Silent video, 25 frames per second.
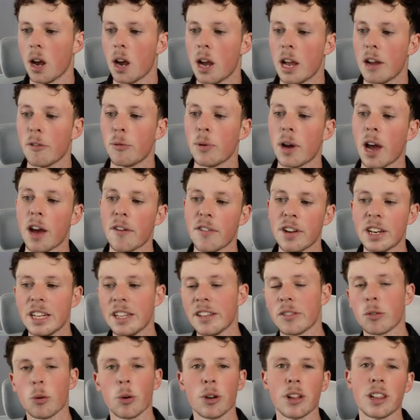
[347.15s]
If we have any
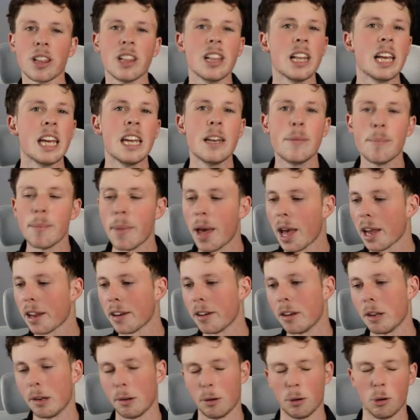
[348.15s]
sort of lead
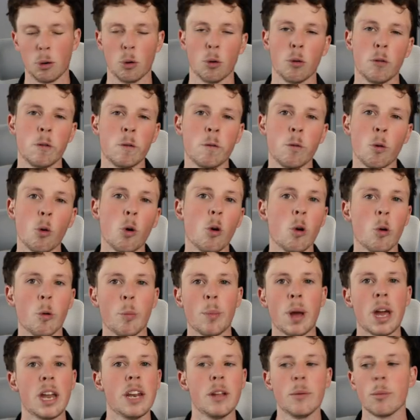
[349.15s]
magnet or form
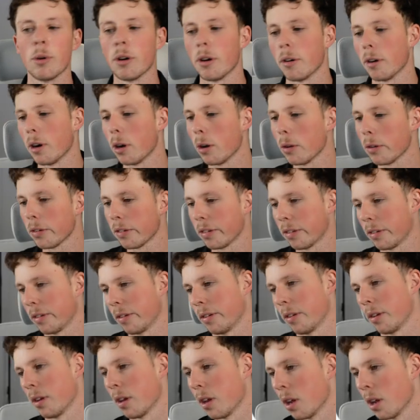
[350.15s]
anywhere else,